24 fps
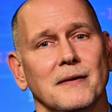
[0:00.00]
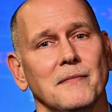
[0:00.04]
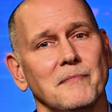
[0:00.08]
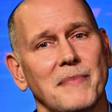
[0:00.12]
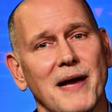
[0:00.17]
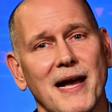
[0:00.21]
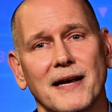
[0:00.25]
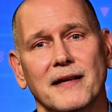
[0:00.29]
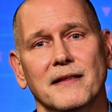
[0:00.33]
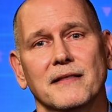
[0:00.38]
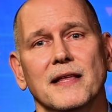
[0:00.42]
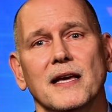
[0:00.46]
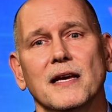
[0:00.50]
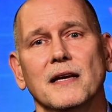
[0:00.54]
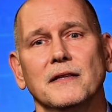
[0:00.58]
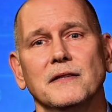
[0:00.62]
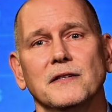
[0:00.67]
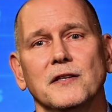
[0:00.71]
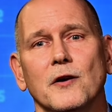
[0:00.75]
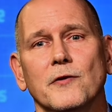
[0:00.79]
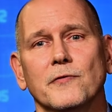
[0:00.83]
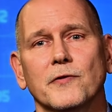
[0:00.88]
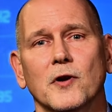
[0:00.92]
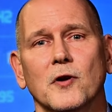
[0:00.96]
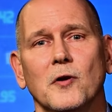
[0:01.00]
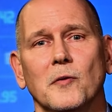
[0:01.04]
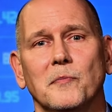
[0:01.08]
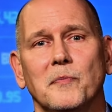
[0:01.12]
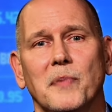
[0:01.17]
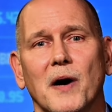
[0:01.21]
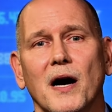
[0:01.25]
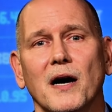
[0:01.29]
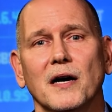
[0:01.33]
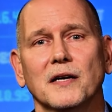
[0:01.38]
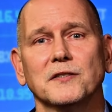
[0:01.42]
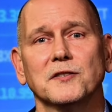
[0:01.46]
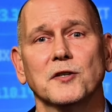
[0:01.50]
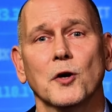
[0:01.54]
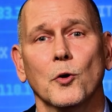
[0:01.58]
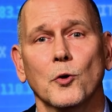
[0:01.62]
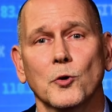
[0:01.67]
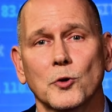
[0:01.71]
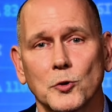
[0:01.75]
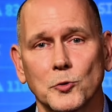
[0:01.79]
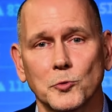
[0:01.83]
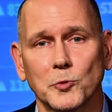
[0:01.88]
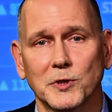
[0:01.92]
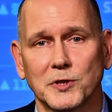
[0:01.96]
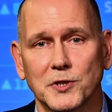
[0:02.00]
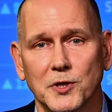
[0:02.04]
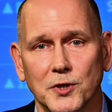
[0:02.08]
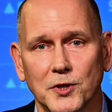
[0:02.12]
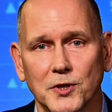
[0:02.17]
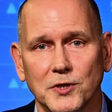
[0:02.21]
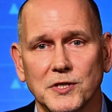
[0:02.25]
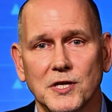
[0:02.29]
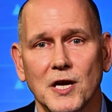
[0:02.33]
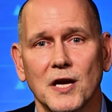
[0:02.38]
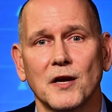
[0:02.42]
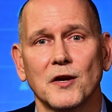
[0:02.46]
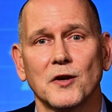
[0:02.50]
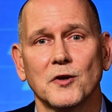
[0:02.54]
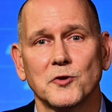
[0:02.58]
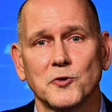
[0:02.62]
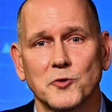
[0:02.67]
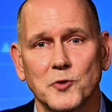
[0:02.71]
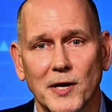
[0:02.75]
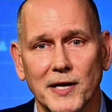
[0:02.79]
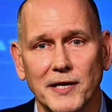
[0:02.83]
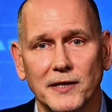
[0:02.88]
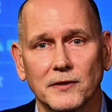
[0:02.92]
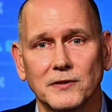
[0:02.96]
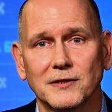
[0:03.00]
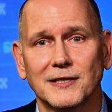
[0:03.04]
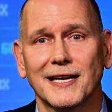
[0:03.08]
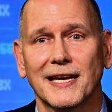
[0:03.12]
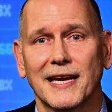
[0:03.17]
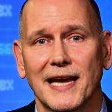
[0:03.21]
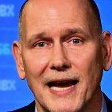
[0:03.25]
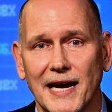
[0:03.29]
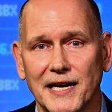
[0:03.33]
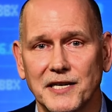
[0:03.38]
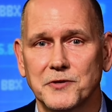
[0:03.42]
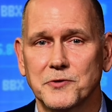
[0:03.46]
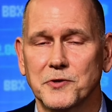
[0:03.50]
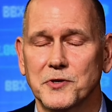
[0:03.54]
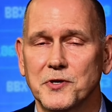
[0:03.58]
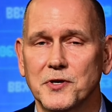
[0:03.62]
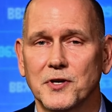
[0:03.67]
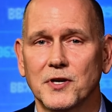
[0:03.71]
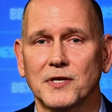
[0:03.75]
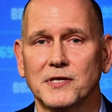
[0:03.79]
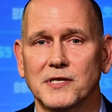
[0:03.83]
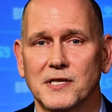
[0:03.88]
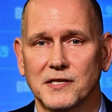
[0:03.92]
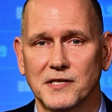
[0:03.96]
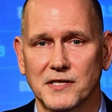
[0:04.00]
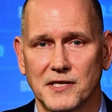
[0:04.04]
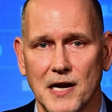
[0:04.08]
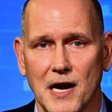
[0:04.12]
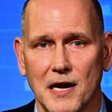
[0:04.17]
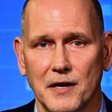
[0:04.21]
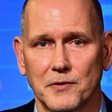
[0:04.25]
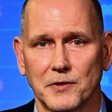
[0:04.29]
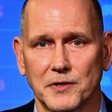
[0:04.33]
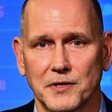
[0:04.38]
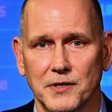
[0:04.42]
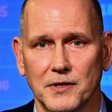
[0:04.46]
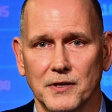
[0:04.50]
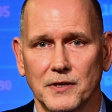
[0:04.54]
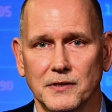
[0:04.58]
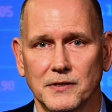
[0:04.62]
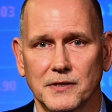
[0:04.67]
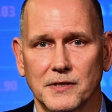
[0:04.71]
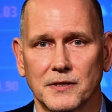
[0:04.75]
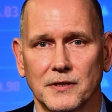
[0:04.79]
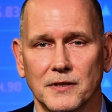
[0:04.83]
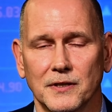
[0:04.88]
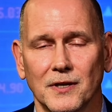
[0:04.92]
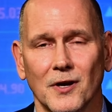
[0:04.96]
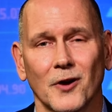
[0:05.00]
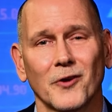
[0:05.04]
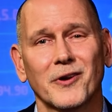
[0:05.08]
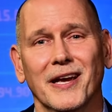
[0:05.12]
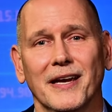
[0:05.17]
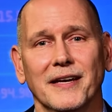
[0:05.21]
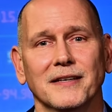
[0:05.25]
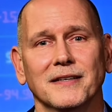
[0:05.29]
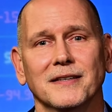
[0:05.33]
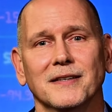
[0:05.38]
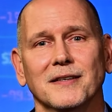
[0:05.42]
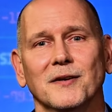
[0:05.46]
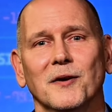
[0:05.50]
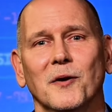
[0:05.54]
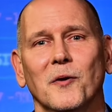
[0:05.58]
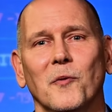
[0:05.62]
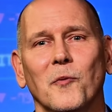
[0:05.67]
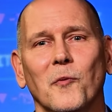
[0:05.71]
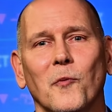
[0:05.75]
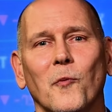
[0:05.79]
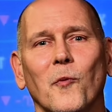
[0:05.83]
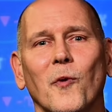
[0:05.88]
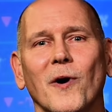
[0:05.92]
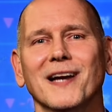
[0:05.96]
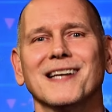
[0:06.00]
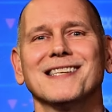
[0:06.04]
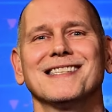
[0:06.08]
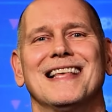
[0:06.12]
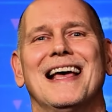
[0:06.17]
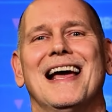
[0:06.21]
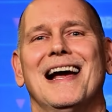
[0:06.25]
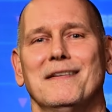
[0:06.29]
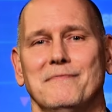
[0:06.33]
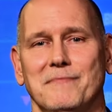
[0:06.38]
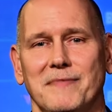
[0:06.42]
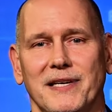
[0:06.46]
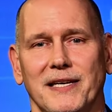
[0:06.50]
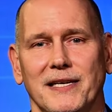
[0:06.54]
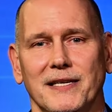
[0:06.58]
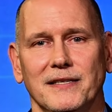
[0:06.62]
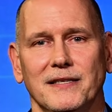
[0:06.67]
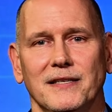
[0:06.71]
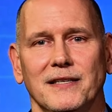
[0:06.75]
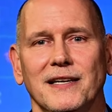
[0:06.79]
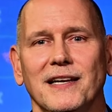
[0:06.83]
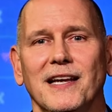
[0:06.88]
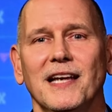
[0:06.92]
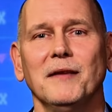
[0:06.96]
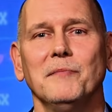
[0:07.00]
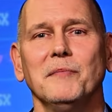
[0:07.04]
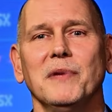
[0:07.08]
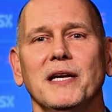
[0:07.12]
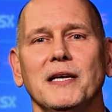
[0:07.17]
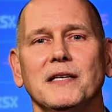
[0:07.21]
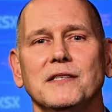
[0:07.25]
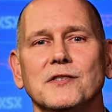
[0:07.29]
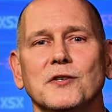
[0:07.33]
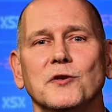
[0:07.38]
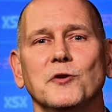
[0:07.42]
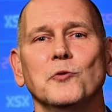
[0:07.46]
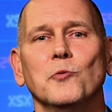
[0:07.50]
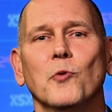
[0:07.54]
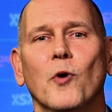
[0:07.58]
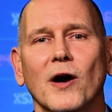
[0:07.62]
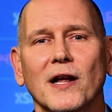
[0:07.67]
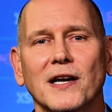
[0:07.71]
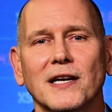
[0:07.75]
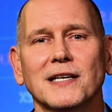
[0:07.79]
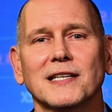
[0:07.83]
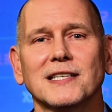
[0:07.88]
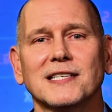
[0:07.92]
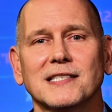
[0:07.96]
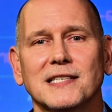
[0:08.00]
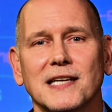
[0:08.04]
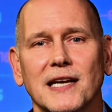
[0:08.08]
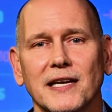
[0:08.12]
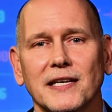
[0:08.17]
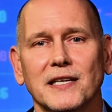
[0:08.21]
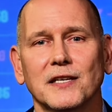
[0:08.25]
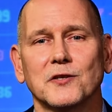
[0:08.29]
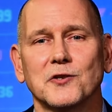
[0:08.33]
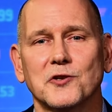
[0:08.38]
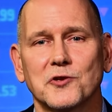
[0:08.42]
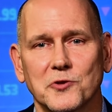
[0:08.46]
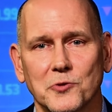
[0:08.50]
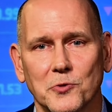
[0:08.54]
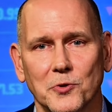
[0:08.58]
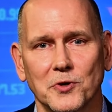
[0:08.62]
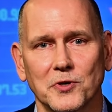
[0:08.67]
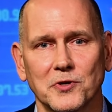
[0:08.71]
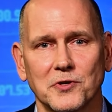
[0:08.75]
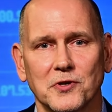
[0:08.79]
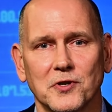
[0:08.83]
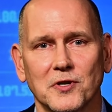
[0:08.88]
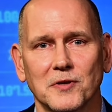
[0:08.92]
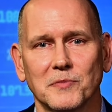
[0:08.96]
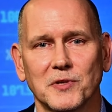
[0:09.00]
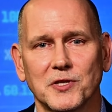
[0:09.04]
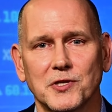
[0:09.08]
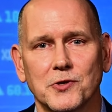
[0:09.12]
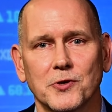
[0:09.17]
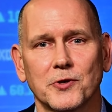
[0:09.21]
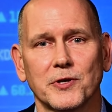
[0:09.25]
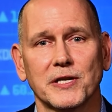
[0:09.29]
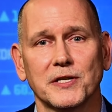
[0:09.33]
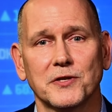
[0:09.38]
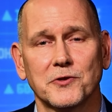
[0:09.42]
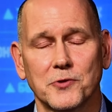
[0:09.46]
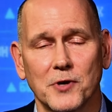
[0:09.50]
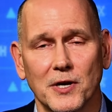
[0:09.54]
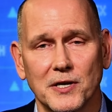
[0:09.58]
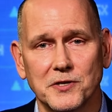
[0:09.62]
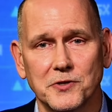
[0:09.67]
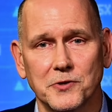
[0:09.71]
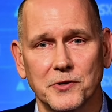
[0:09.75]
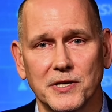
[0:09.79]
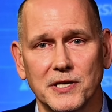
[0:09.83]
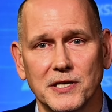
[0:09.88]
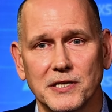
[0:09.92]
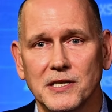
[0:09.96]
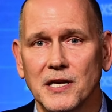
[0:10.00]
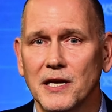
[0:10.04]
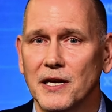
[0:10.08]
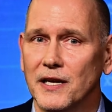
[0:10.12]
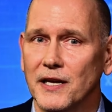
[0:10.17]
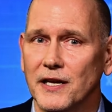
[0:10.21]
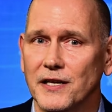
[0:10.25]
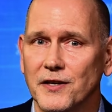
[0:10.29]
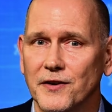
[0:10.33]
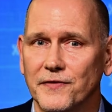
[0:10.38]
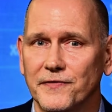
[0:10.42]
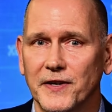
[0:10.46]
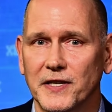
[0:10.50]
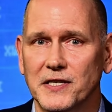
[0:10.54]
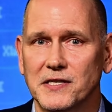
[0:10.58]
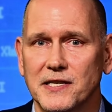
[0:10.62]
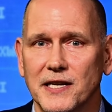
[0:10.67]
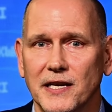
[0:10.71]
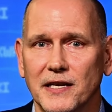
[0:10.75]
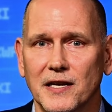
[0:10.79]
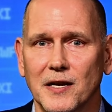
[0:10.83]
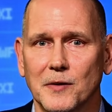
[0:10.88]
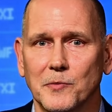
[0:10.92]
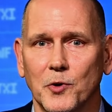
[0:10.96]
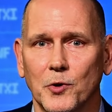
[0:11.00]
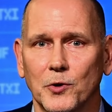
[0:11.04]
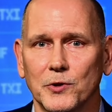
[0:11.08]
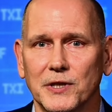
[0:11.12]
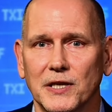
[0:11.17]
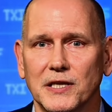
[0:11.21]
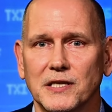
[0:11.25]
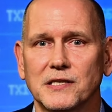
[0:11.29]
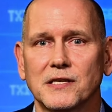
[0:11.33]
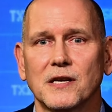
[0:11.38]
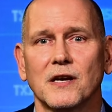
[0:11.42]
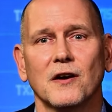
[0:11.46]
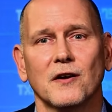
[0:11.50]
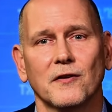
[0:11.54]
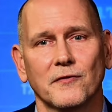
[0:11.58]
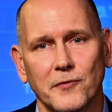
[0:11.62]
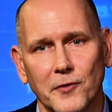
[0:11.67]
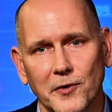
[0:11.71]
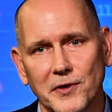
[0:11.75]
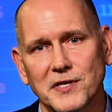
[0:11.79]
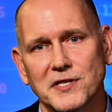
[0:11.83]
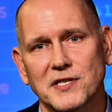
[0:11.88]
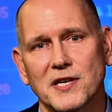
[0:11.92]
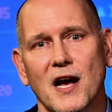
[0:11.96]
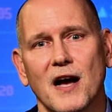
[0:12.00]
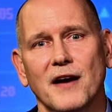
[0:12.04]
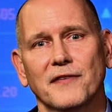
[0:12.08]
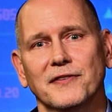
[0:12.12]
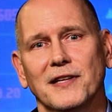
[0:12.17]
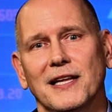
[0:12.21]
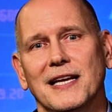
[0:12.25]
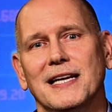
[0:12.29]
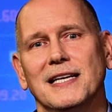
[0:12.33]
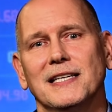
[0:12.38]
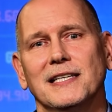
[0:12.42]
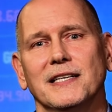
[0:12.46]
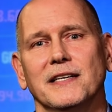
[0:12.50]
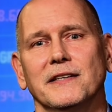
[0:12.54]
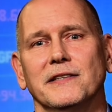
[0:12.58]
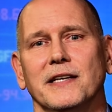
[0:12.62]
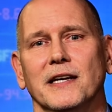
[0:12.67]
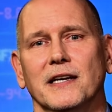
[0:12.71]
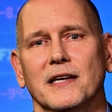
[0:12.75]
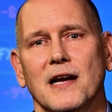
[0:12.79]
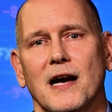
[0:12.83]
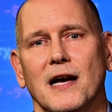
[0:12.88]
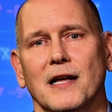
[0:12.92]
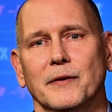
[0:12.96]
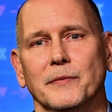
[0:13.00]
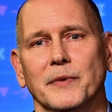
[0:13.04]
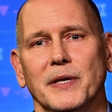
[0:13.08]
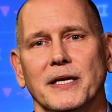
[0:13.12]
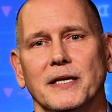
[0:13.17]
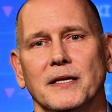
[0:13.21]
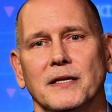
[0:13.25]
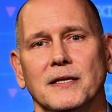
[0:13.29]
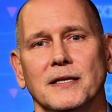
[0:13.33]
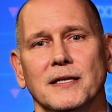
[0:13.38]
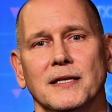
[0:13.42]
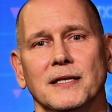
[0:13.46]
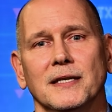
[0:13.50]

Back then, the overall bond total returns trailed cash returns and stock returns. Okay, what does that mean? It means you wanted to stay in shorter term maturity treasuries in your fixed income holdings for the soft landing in the economy.